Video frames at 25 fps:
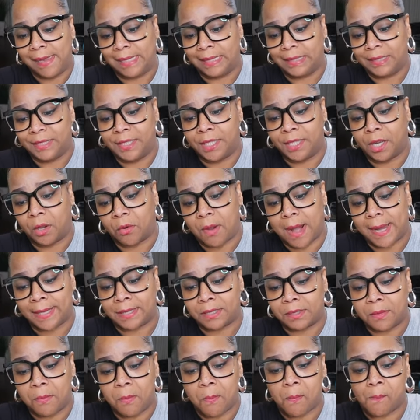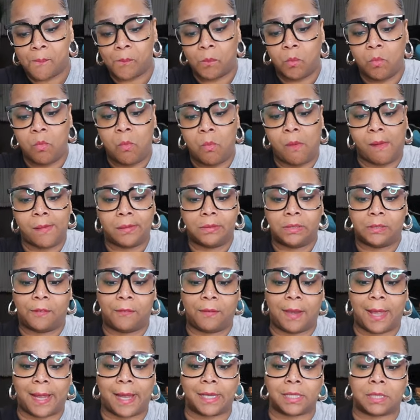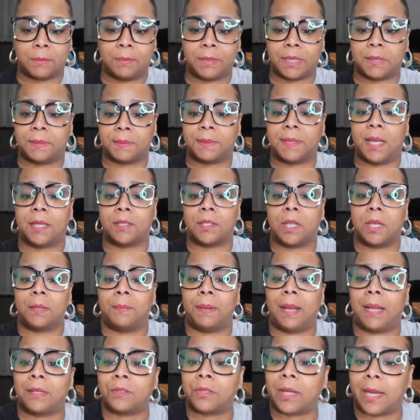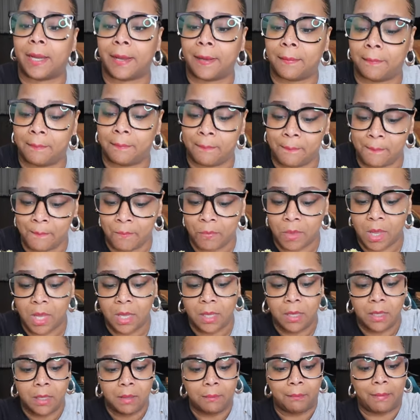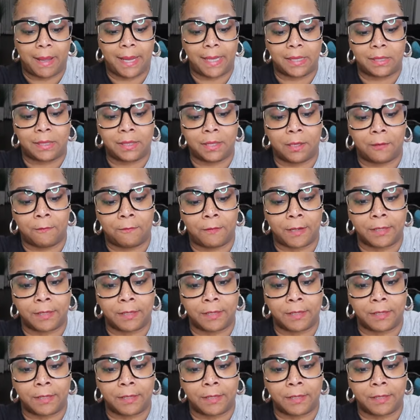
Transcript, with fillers: and dill rice. I feel like I should put some sauce on it, but I'll try it by itself